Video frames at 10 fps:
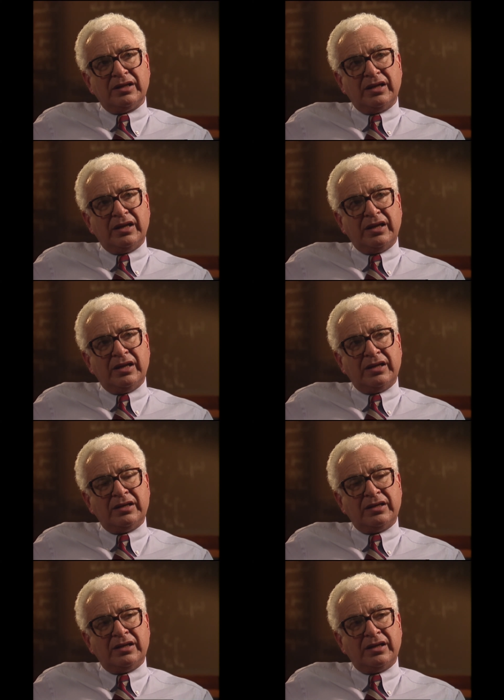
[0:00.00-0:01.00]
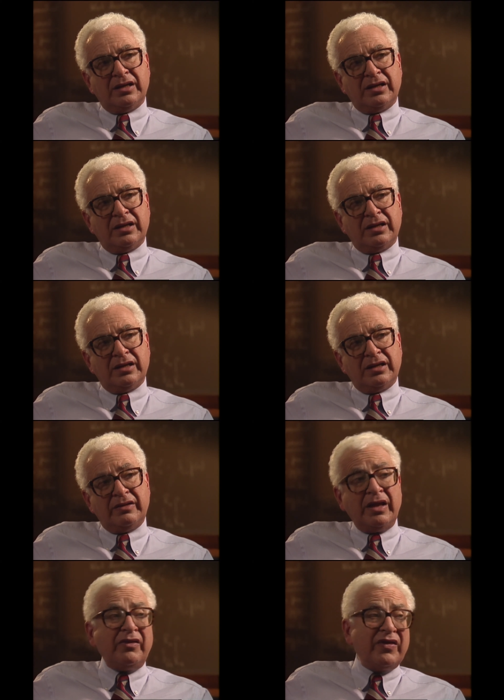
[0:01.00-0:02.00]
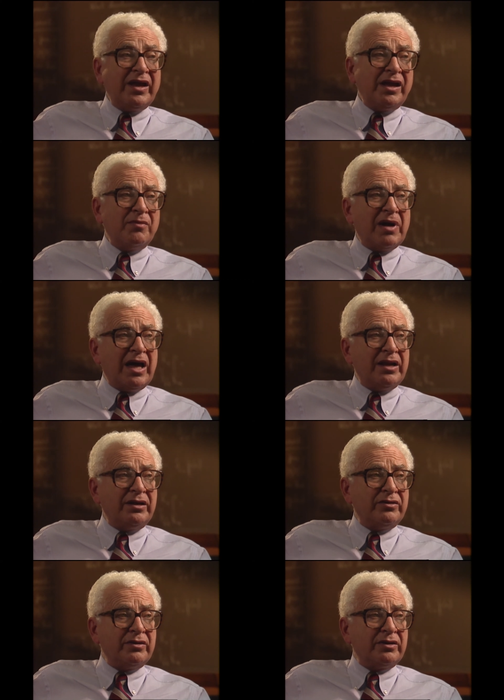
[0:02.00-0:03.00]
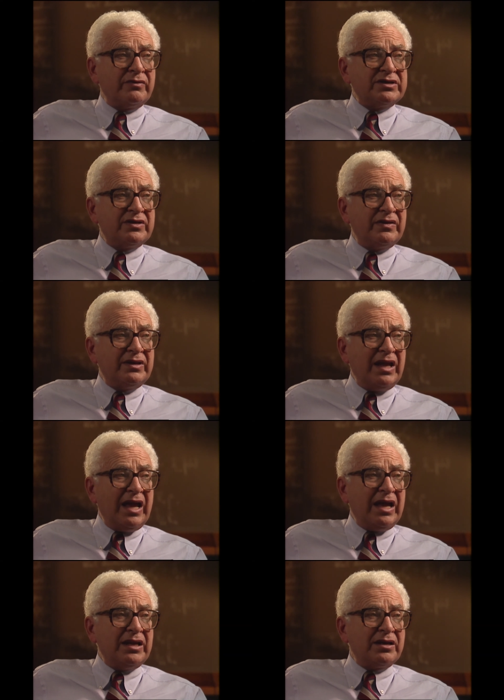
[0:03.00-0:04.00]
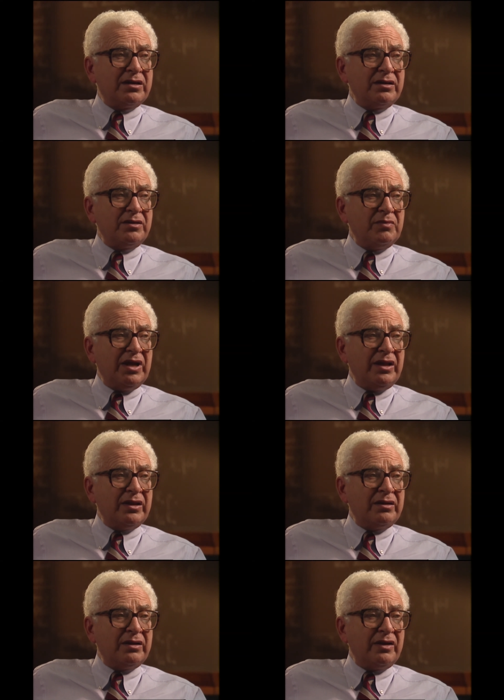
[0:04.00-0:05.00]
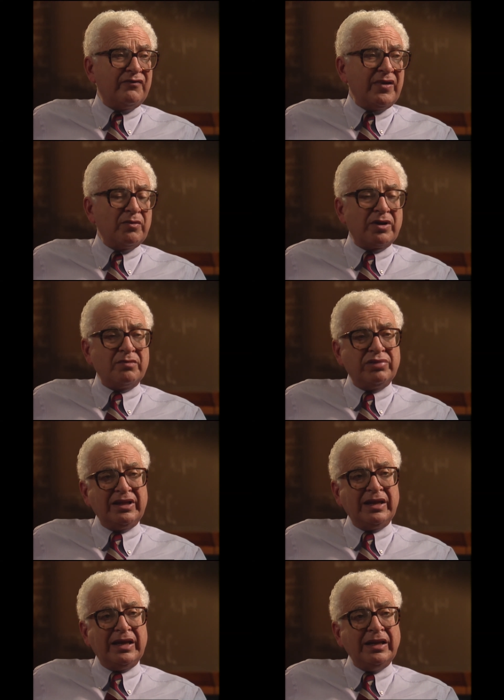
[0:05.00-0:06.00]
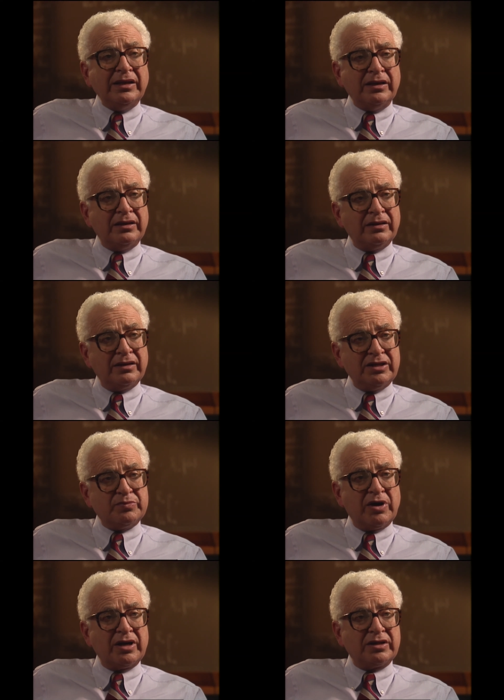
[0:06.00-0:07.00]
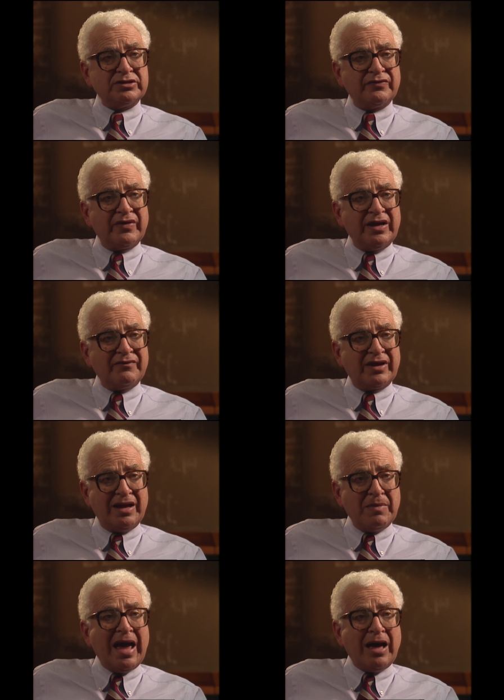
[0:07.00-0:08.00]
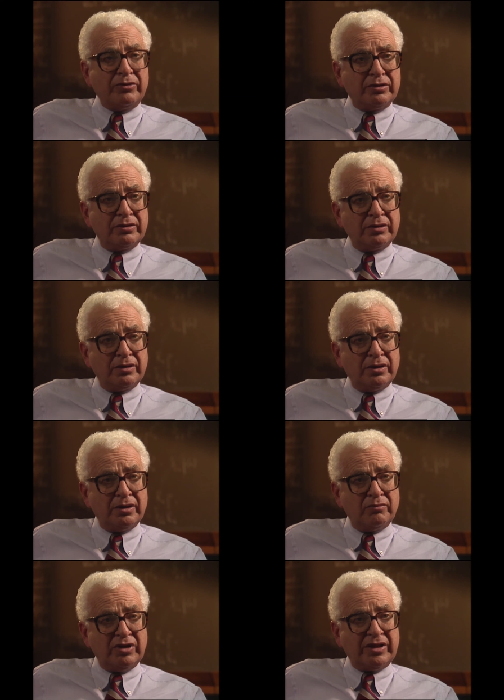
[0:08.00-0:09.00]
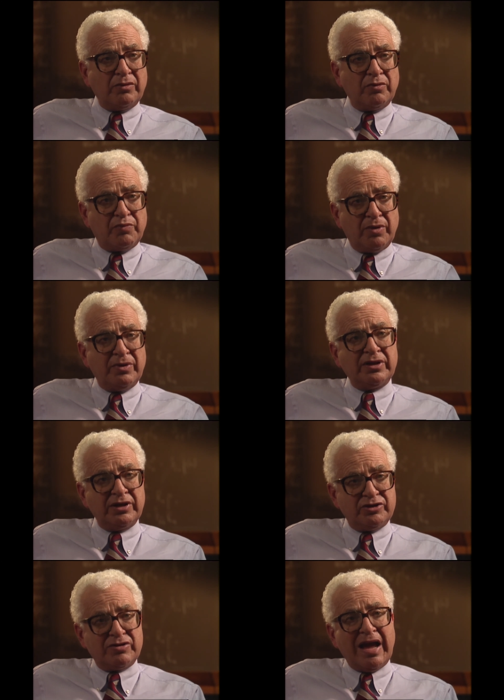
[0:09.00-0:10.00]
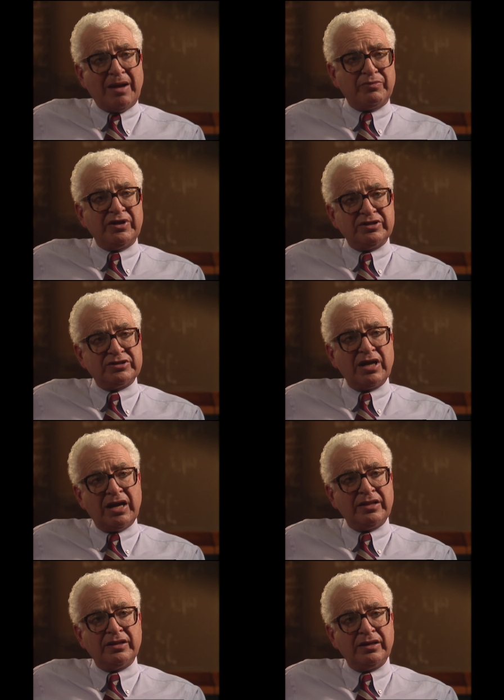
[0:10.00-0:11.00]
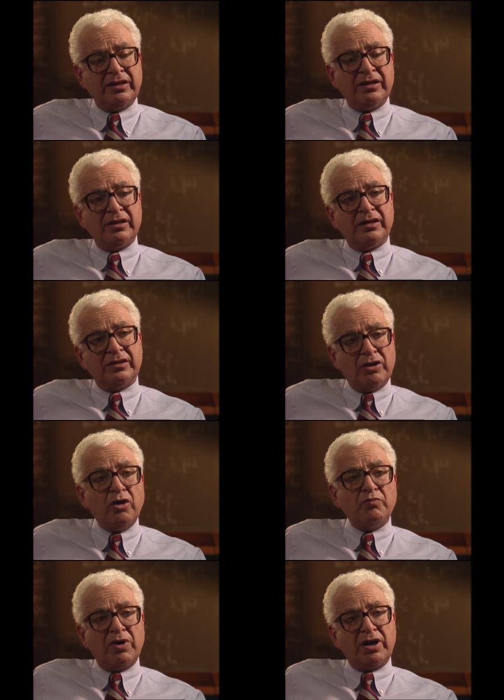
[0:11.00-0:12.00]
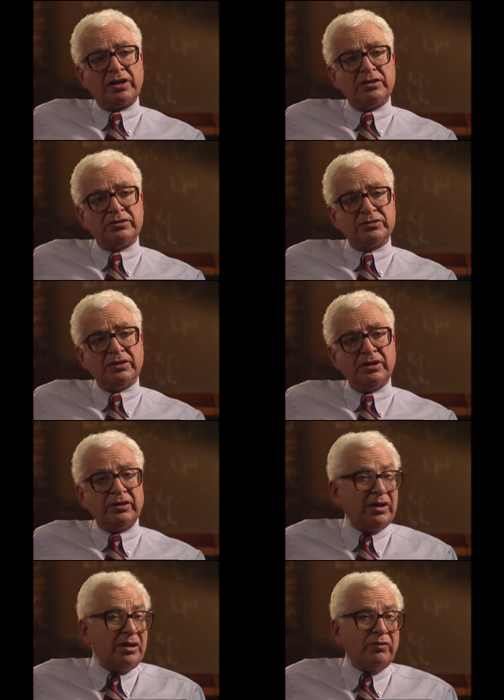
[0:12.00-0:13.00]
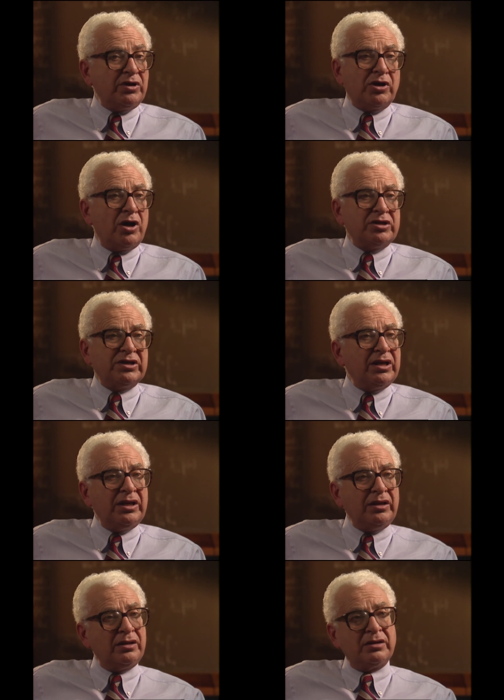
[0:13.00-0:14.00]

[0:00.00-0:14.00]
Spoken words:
And then thinking about it during the rest of the day, it occurred to me that if they were completely hidden, these particles, if they never came out, but they were permanently trapped inside the known particles, then it wouldn't cause any